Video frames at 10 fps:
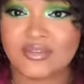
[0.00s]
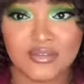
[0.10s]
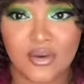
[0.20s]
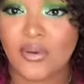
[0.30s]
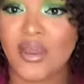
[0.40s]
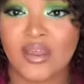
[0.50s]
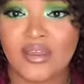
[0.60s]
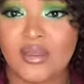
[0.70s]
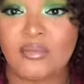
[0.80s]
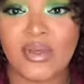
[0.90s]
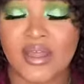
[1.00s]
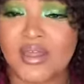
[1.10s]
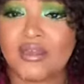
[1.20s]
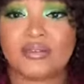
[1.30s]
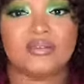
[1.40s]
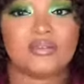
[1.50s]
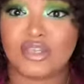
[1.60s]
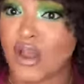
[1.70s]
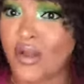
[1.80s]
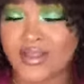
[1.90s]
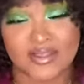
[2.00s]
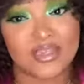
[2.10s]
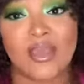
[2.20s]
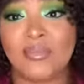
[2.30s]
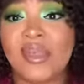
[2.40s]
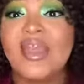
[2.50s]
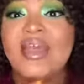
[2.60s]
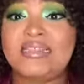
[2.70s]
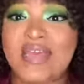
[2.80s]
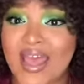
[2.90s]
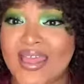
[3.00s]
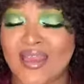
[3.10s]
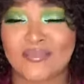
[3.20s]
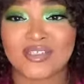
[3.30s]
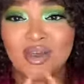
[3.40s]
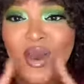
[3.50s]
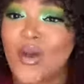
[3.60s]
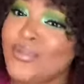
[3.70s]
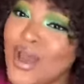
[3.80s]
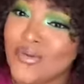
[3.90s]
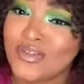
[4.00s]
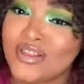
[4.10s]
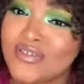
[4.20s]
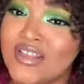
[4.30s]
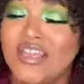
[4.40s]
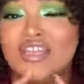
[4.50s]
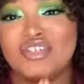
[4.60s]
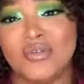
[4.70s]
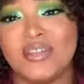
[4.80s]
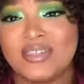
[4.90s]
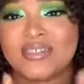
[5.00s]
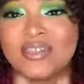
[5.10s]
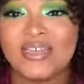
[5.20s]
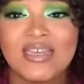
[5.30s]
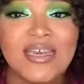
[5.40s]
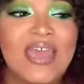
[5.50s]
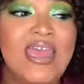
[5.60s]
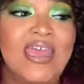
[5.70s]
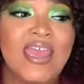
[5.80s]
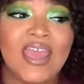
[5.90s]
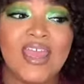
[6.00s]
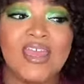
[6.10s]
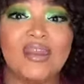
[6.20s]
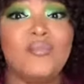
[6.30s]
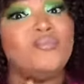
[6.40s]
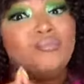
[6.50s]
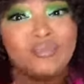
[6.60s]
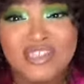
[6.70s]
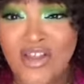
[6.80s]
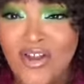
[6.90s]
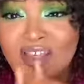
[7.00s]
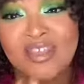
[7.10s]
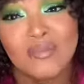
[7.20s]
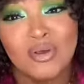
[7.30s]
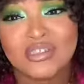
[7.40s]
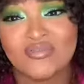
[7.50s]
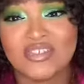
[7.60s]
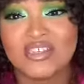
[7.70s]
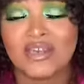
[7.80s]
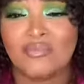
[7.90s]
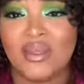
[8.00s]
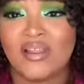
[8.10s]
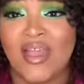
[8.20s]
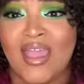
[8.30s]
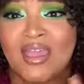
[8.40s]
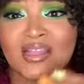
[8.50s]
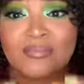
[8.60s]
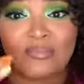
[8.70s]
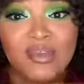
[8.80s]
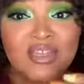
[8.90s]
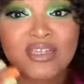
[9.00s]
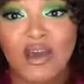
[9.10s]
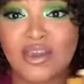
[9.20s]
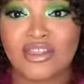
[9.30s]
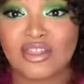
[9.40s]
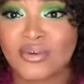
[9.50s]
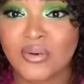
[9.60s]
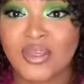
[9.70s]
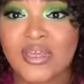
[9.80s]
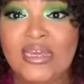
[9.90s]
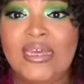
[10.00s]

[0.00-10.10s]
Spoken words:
Okay. But y'all gonna have to take me as I am. So I hope y'all really, really enjoyed this look. And I'm sorry that most of it's gonna be like me talking through it.